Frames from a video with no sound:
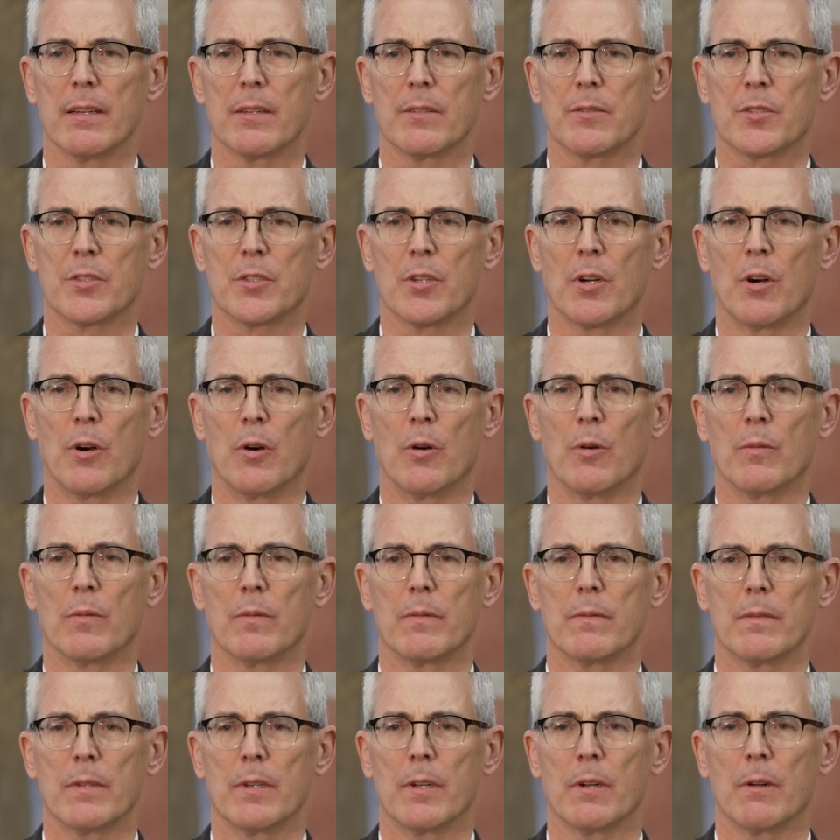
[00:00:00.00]

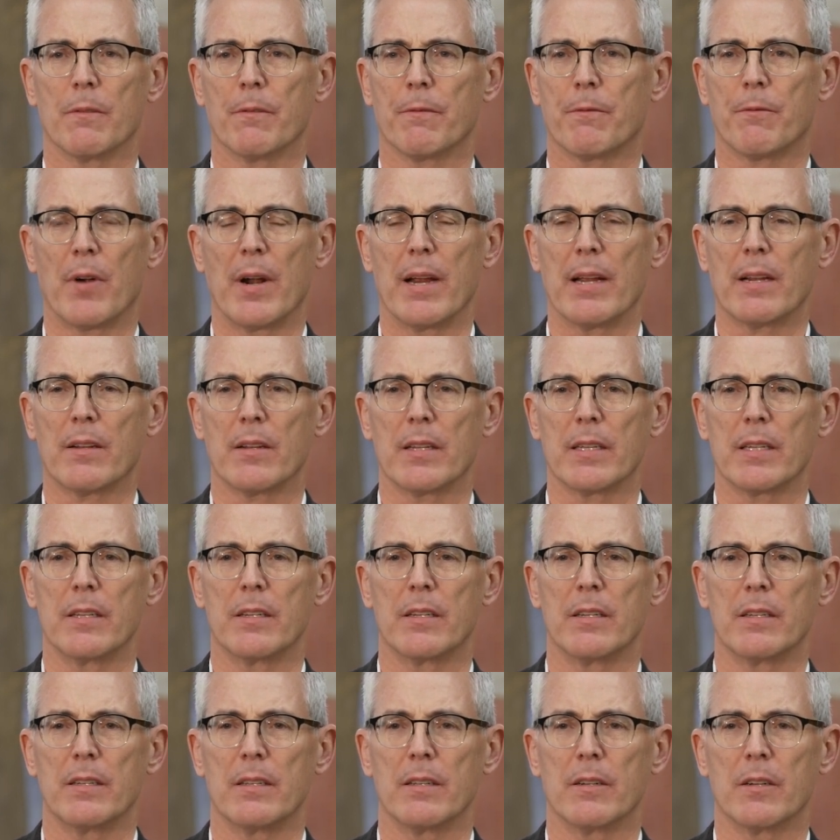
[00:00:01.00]
So,
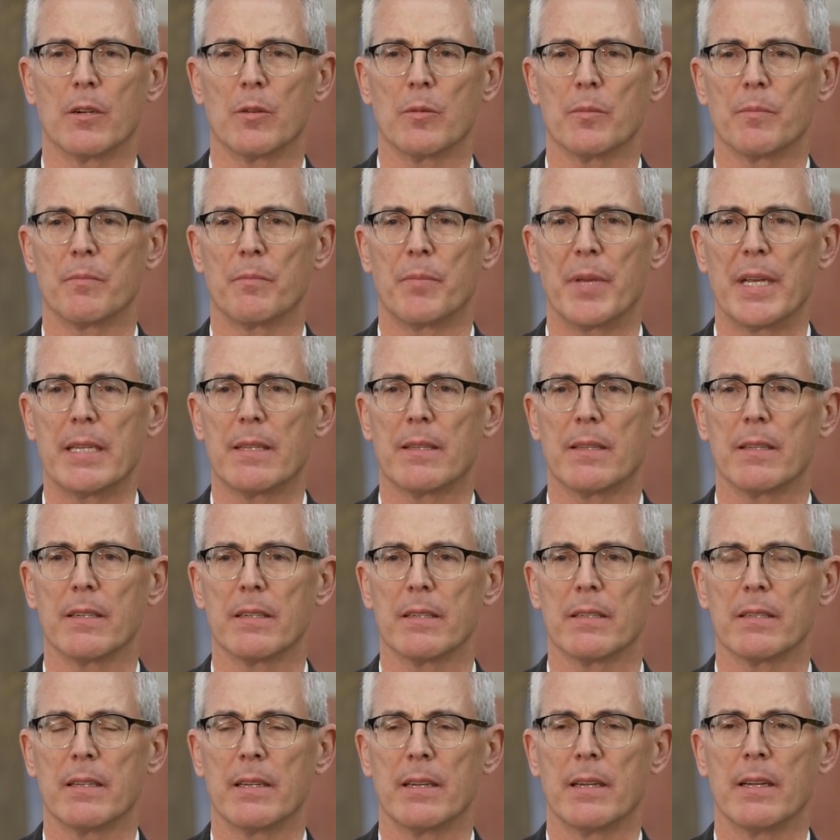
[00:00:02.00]
frankly, beat
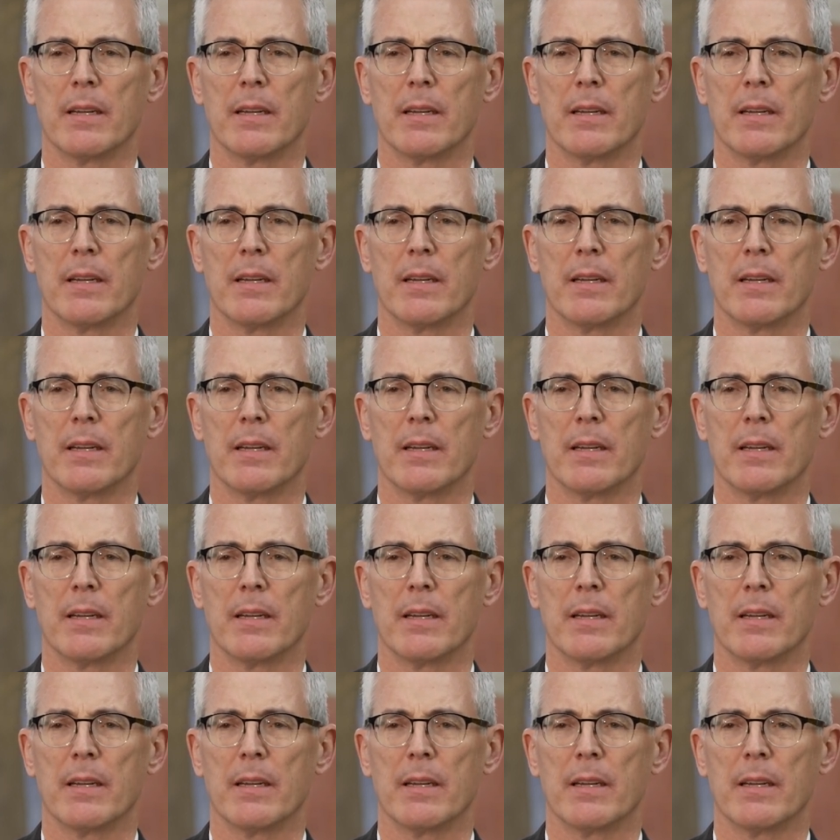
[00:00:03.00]
the